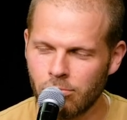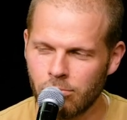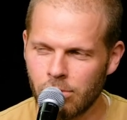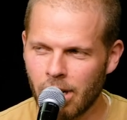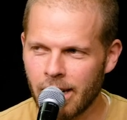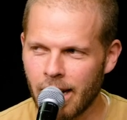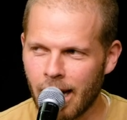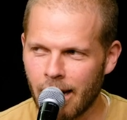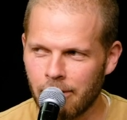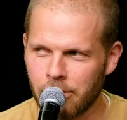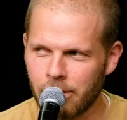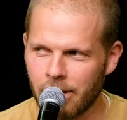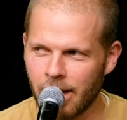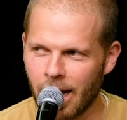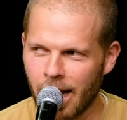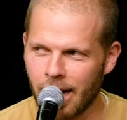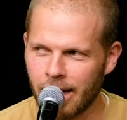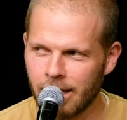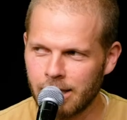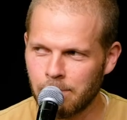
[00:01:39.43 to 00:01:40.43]
right after
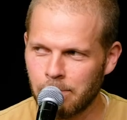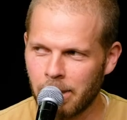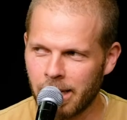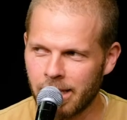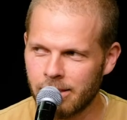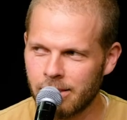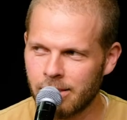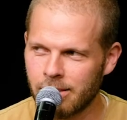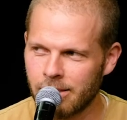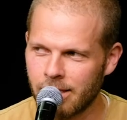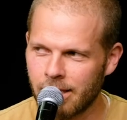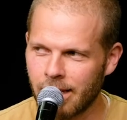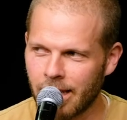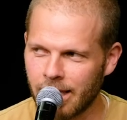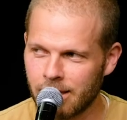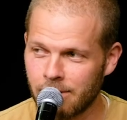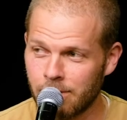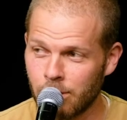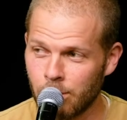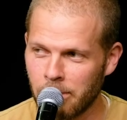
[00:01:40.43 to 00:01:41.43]
that, I spent the
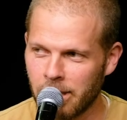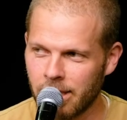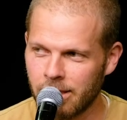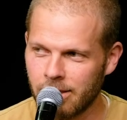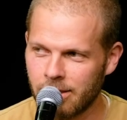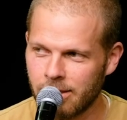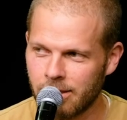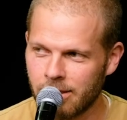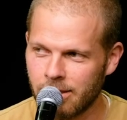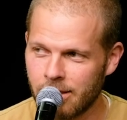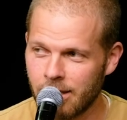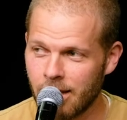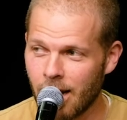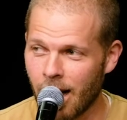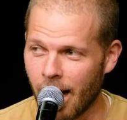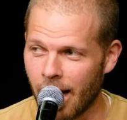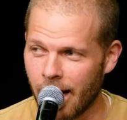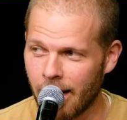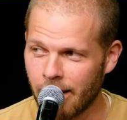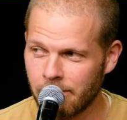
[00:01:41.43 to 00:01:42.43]
next few months
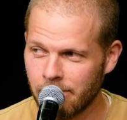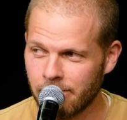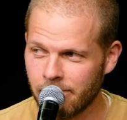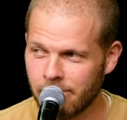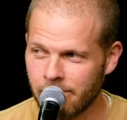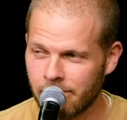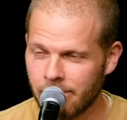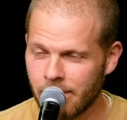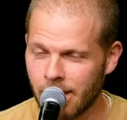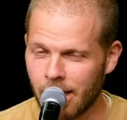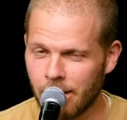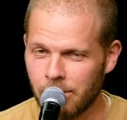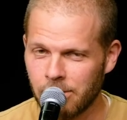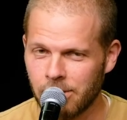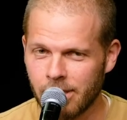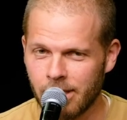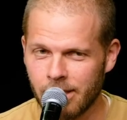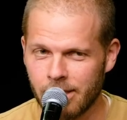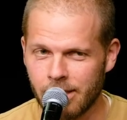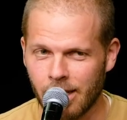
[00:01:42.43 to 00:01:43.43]
denying that I
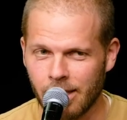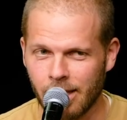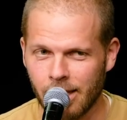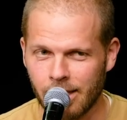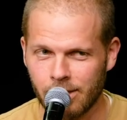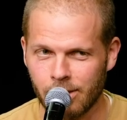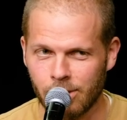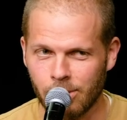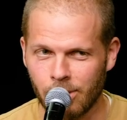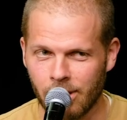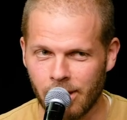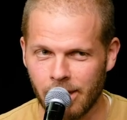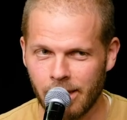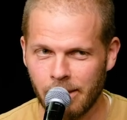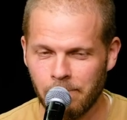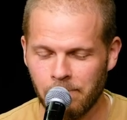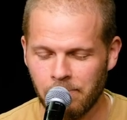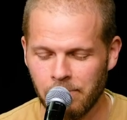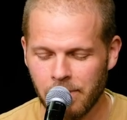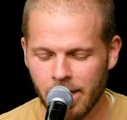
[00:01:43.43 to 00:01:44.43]
was going to tell that
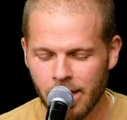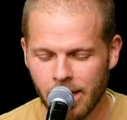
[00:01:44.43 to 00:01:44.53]
story